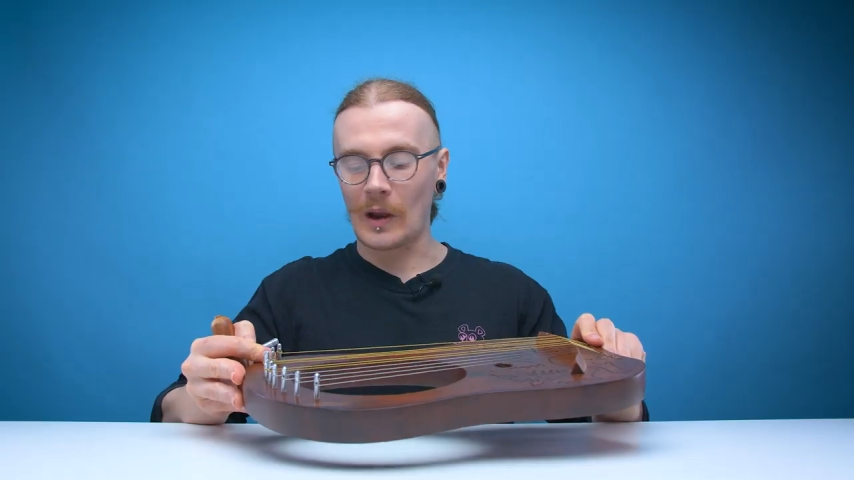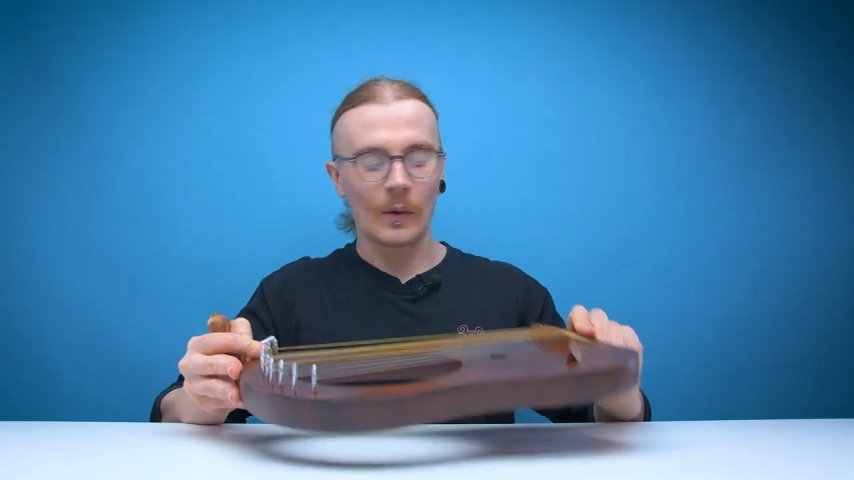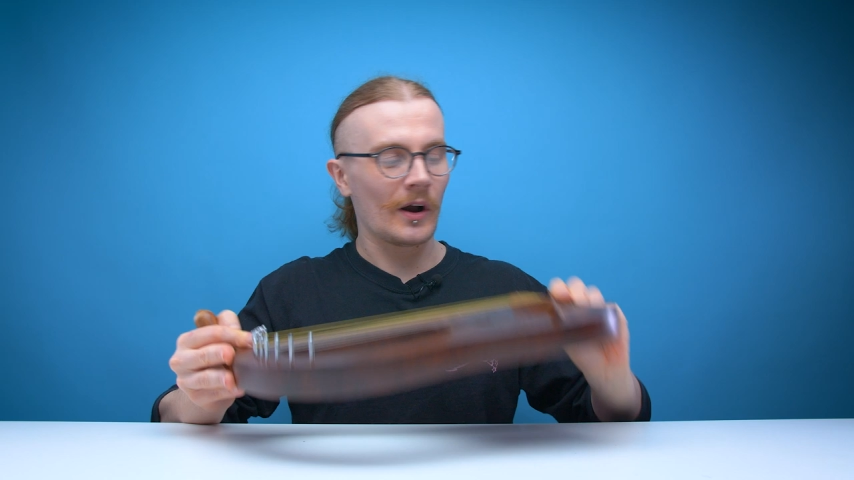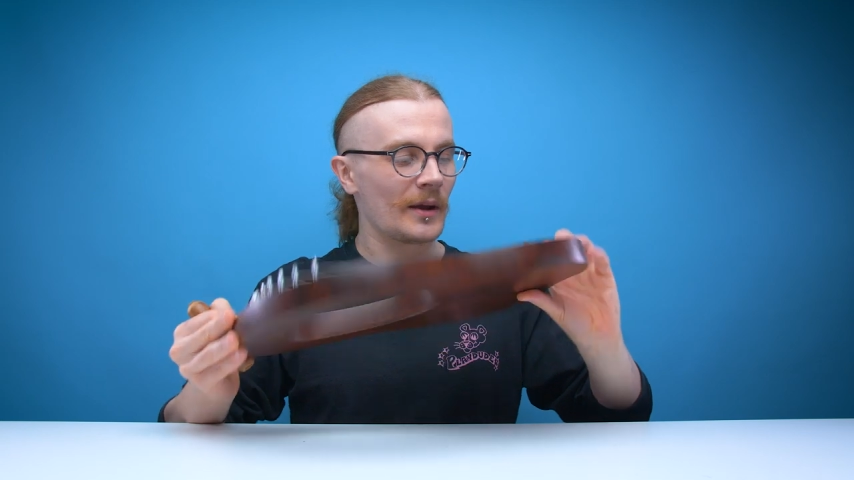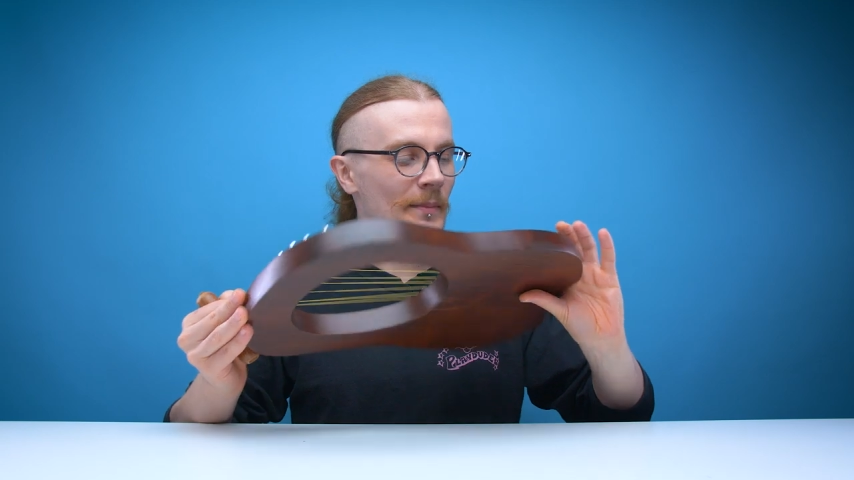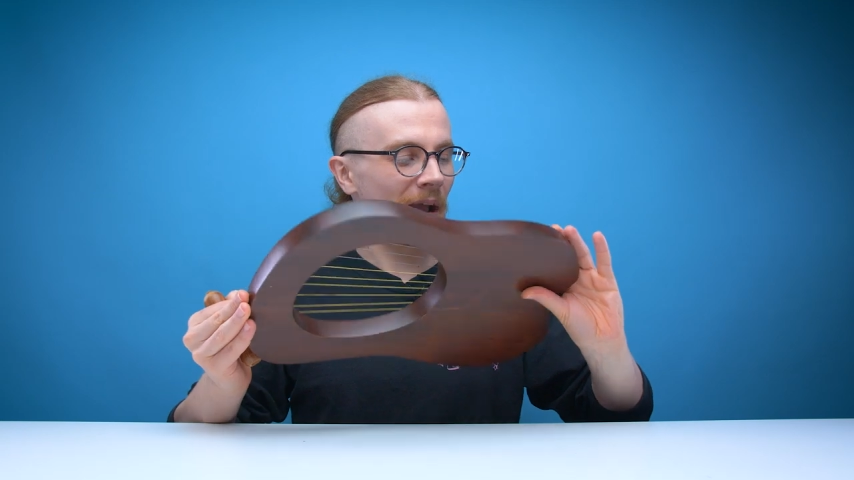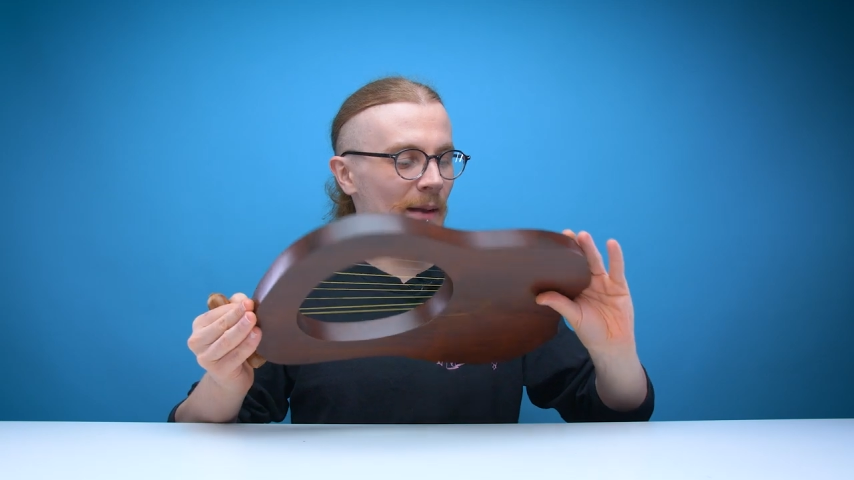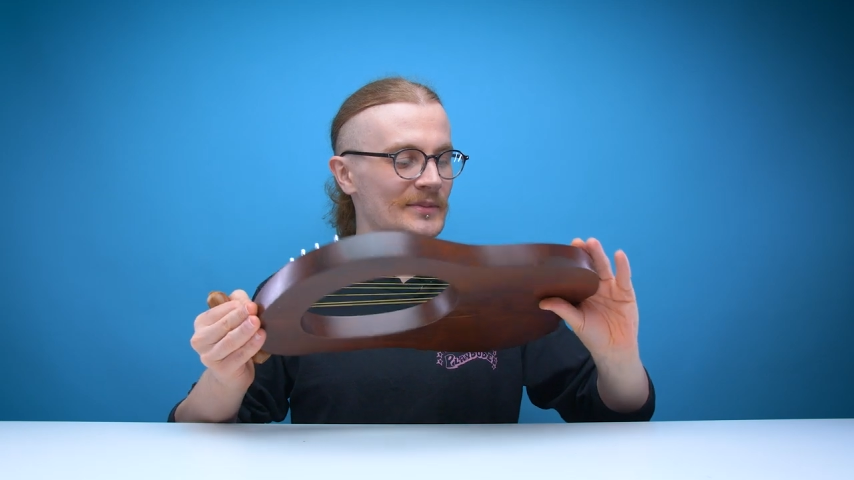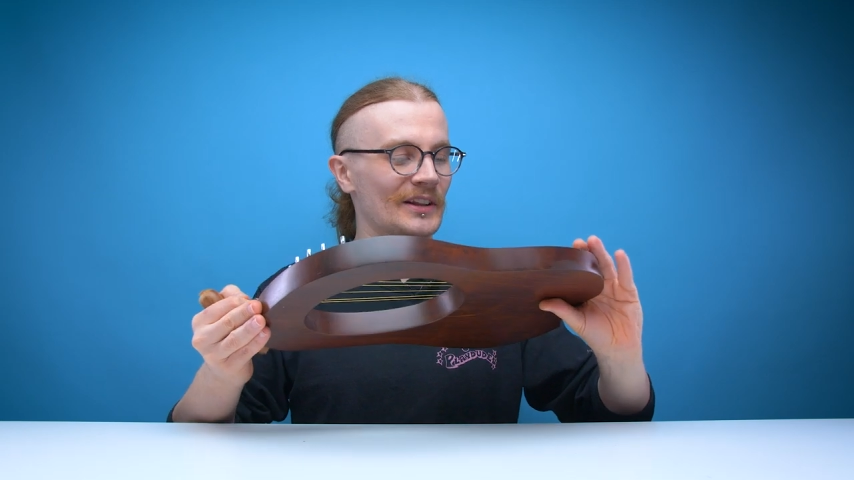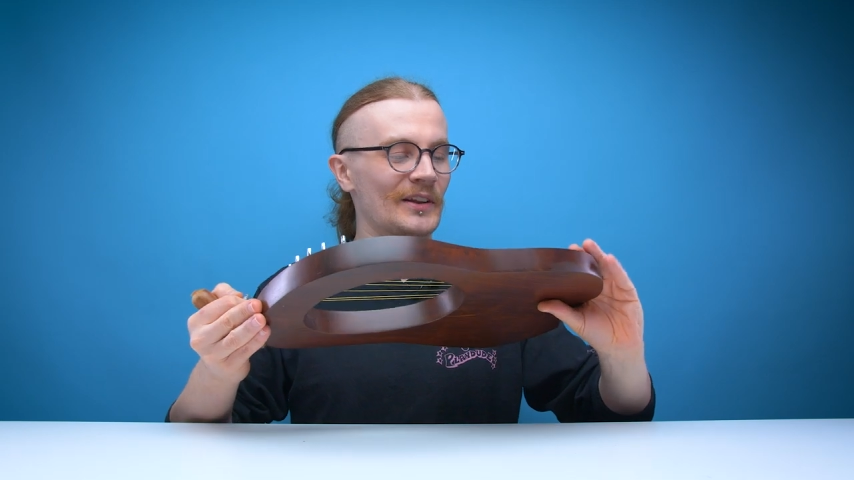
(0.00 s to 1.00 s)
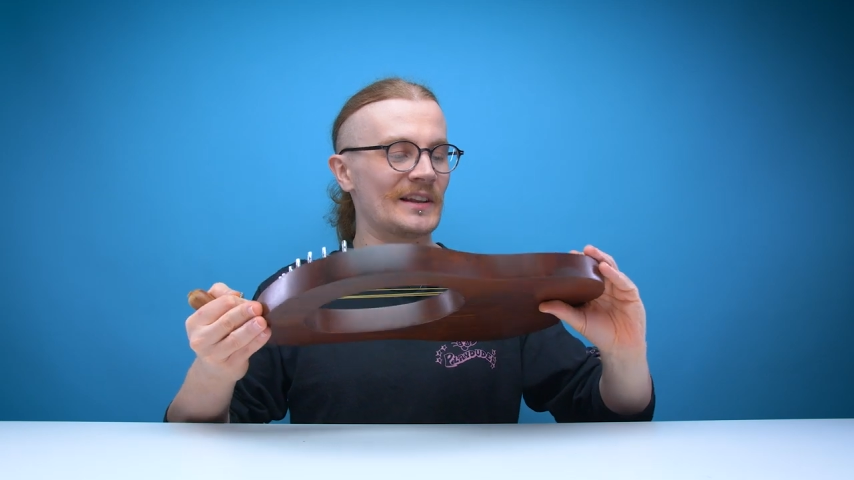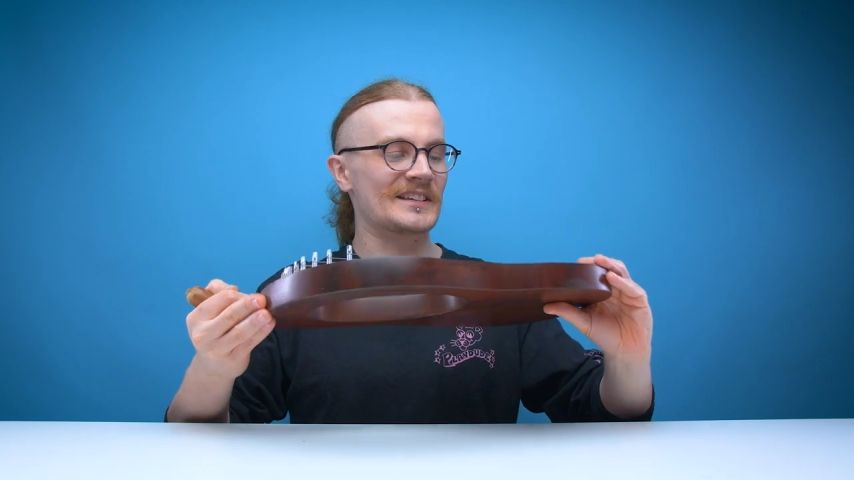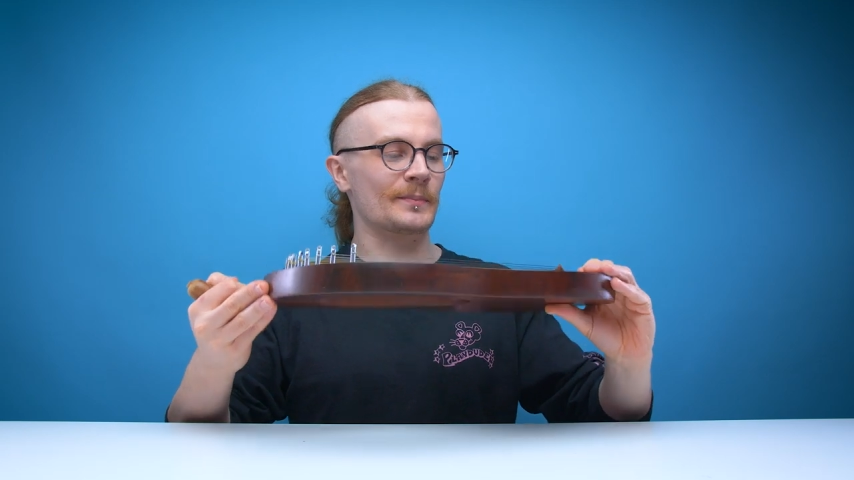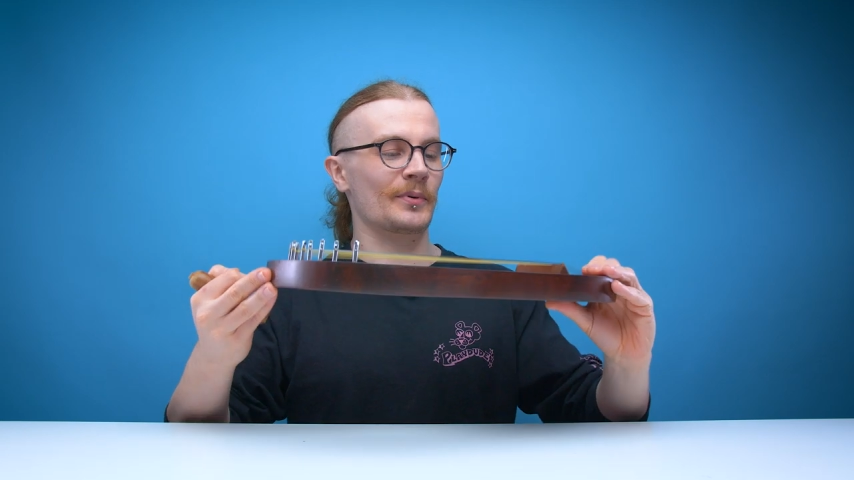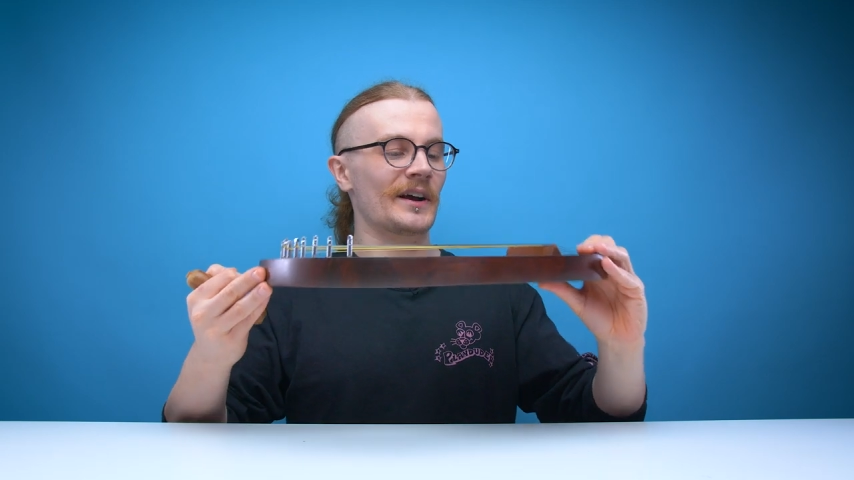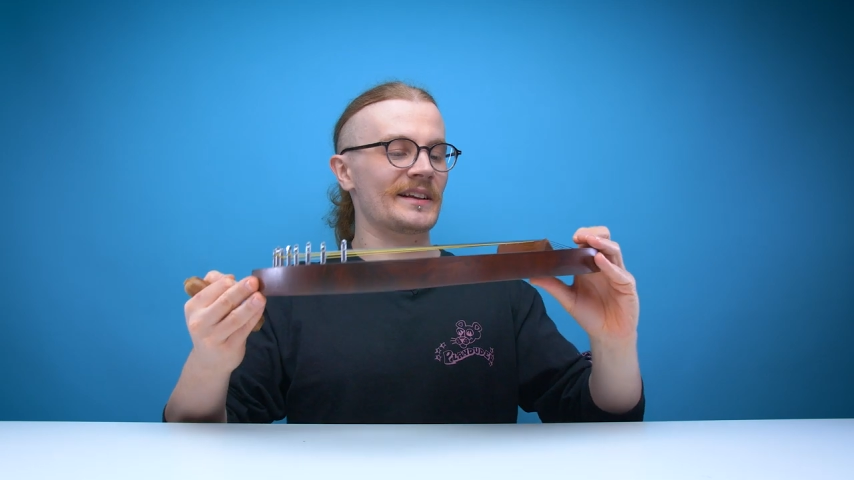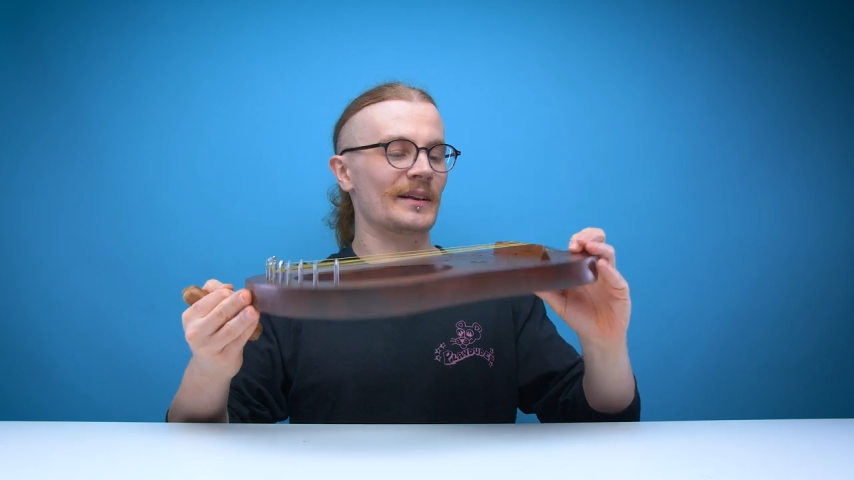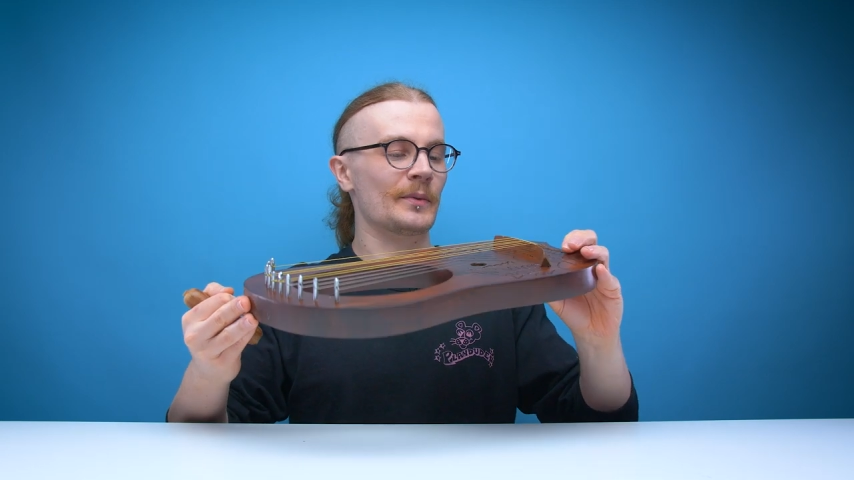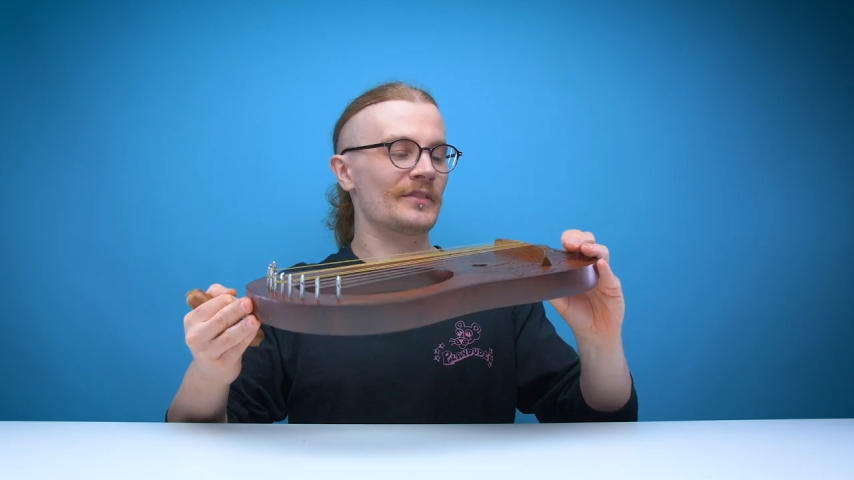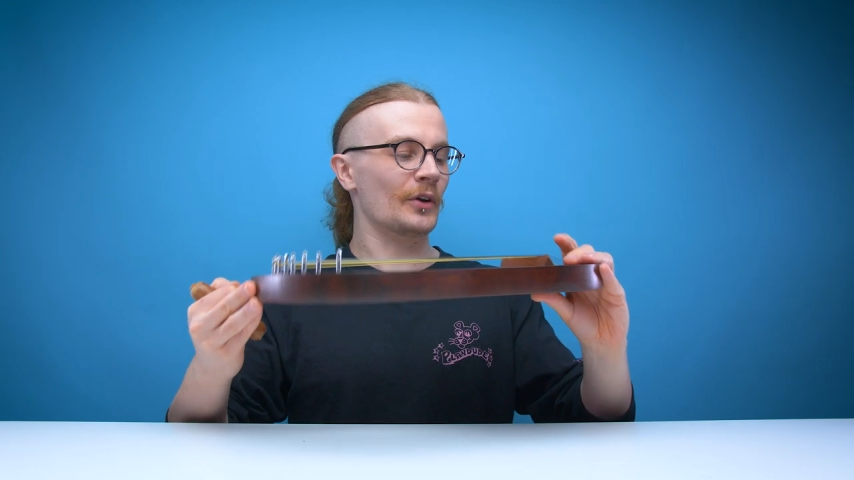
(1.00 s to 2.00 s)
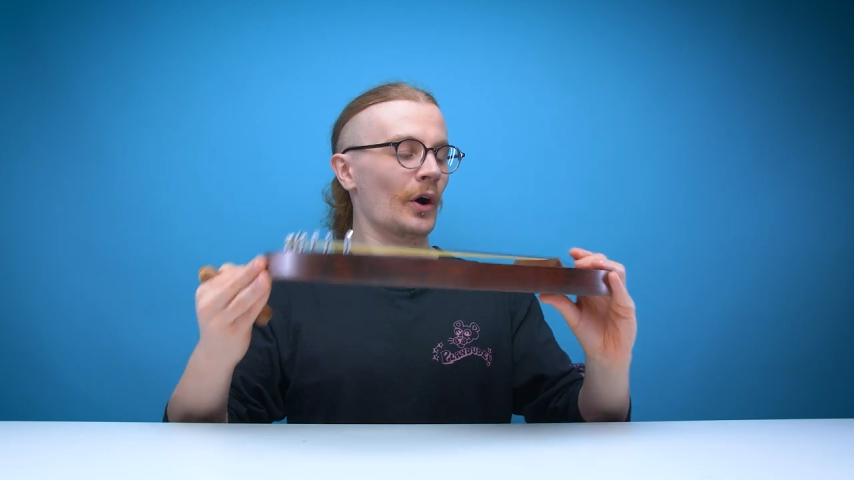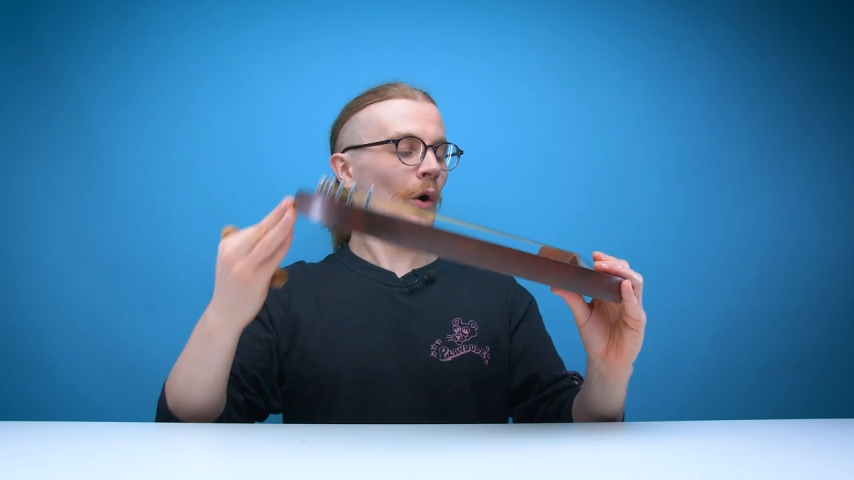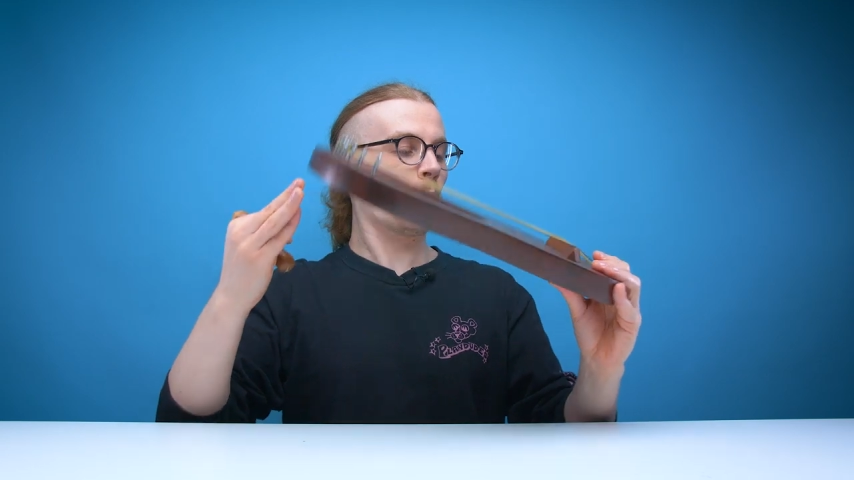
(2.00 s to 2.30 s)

Wow, I am absolutely surprised that we've got